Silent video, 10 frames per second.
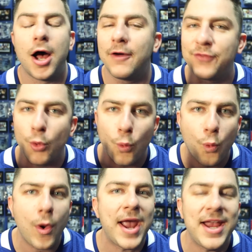of the
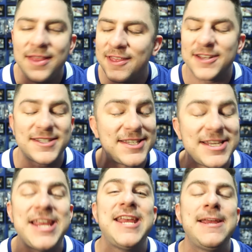way this
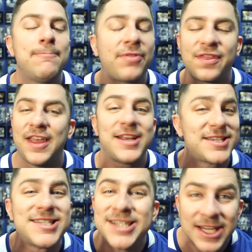team
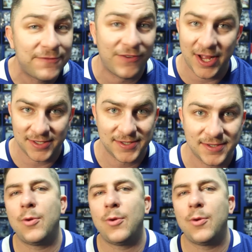thinks defense.